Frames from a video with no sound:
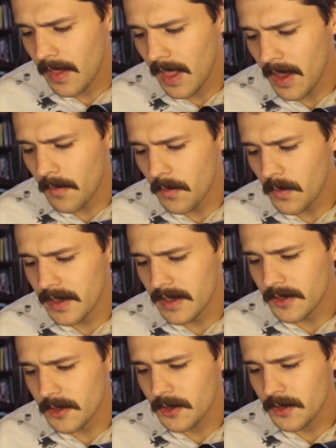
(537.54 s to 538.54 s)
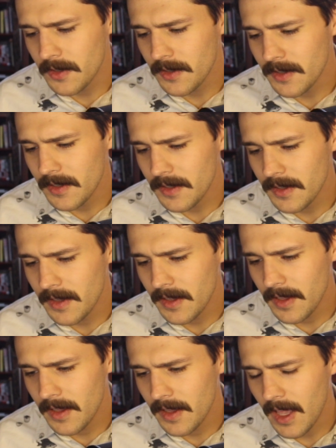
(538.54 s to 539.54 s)
it was
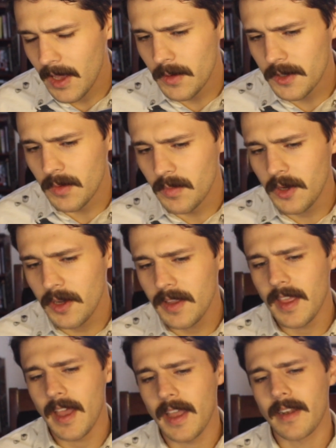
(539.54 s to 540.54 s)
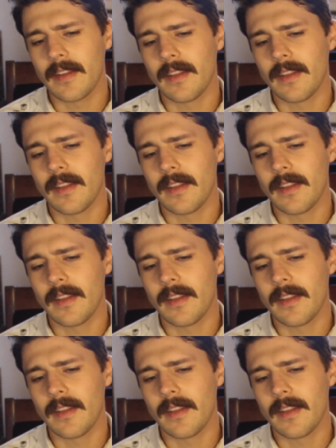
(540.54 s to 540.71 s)
a book that